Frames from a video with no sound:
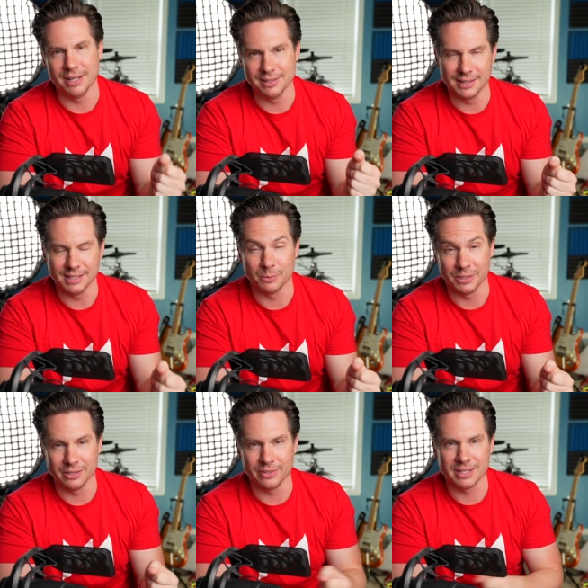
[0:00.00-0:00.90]
lens in this
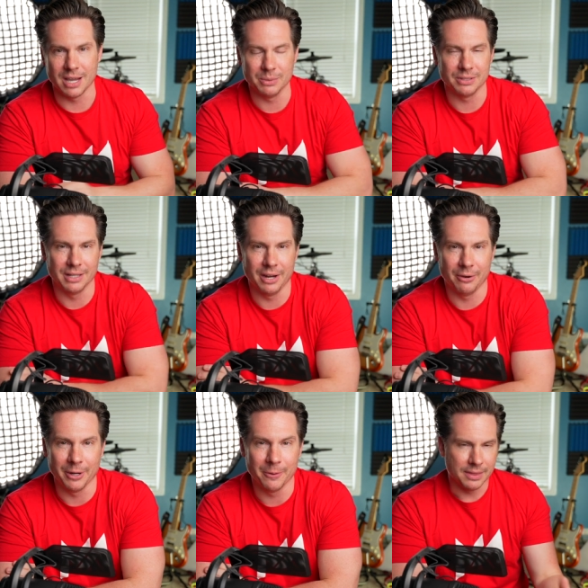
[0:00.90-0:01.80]
specific type of
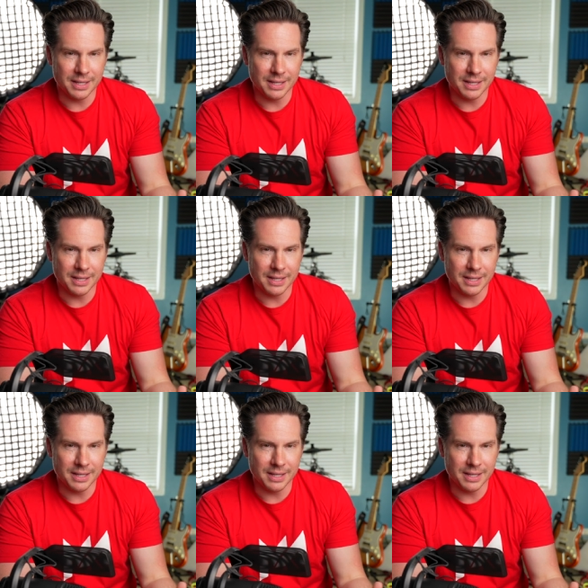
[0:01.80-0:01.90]
scenario.